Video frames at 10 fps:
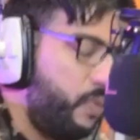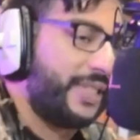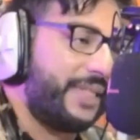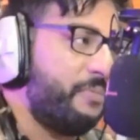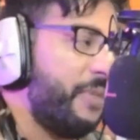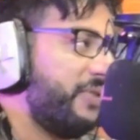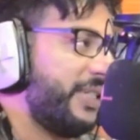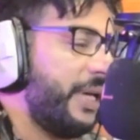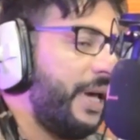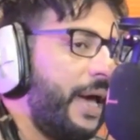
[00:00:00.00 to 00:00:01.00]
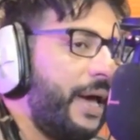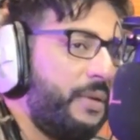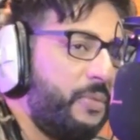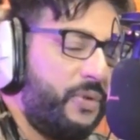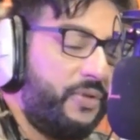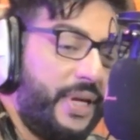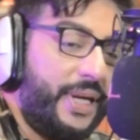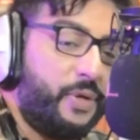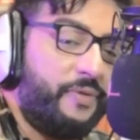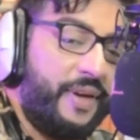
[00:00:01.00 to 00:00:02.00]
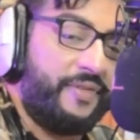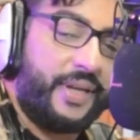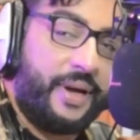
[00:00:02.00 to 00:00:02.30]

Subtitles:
What's the most animal thing you've ever